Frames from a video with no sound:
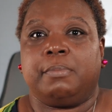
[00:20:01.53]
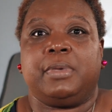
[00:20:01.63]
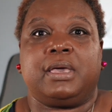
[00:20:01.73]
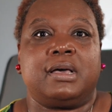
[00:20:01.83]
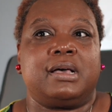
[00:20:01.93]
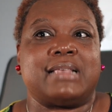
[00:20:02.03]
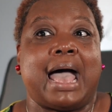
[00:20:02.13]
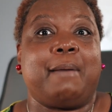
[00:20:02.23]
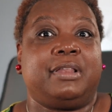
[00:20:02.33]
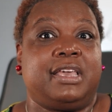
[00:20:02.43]
because
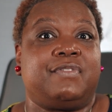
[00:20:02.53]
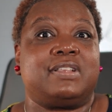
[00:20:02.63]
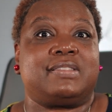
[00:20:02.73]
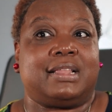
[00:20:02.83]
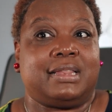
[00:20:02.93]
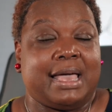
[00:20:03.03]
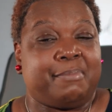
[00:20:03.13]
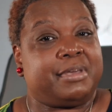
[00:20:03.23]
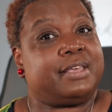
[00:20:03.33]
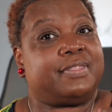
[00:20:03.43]
I believe it's the
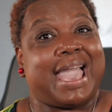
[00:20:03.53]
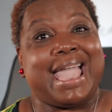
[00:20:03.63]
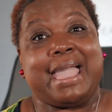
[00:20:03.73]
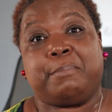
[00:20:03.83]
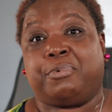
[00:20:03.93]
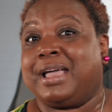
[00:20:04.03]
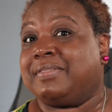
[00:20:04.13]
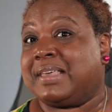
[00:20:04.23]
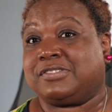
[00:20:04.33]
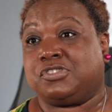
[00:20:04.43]
lemon and the
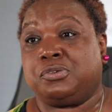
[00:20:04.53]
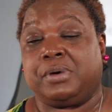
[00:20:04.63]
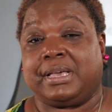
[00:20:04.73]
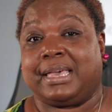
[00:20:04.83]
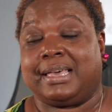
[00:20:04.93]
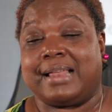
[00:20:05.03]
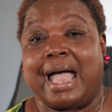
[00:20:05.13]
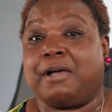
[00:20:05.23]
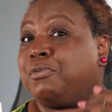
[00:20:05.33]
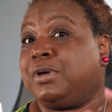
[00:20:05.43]
ambrette that's doing it.
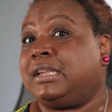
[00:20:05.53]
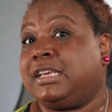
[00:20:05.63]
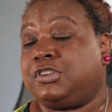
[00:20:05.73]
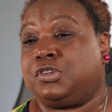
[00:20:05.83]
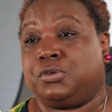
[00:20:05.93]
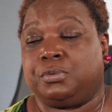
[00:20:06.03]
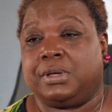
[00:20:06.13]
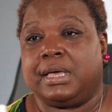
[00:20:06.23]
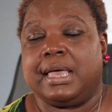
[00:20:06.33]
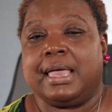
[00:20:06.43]
I really do.
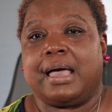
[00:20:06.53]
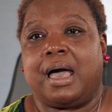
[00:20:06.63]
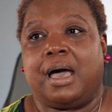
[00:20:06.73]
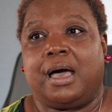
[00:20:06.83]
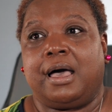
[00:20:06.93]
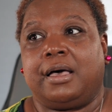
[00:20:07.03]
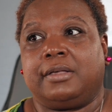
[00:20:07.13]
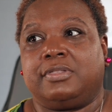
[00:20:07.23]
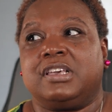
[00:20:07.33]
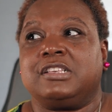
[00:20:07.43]

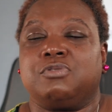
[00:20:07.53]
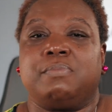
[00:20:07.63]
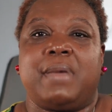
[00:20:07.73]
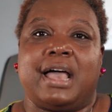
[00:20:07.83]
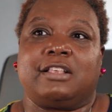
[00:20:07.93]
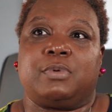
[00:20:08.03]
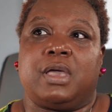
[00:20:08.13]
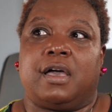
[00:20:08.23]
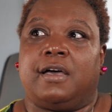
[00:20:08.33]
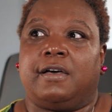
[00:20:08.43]
This reminds me
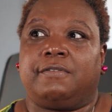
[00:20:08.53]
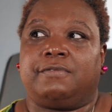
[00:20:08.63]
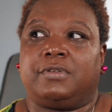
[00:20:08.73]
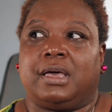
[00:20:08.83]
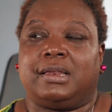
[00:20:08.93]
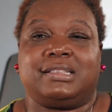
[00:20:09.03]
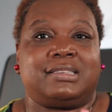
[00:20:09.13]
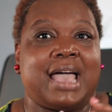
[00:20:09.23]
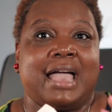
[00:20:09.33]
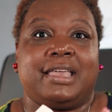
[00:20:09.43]
of an
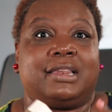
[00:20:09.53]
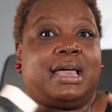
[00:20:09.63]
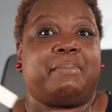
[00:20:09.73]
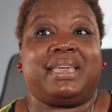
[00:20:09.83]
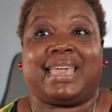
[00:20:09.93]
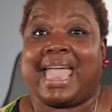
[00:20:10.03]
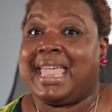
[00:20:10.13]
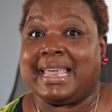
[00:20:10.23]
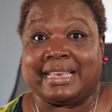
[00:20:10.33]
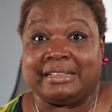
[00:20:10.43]
Italian lemon
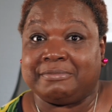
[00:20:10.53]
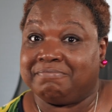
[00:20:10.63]
cake.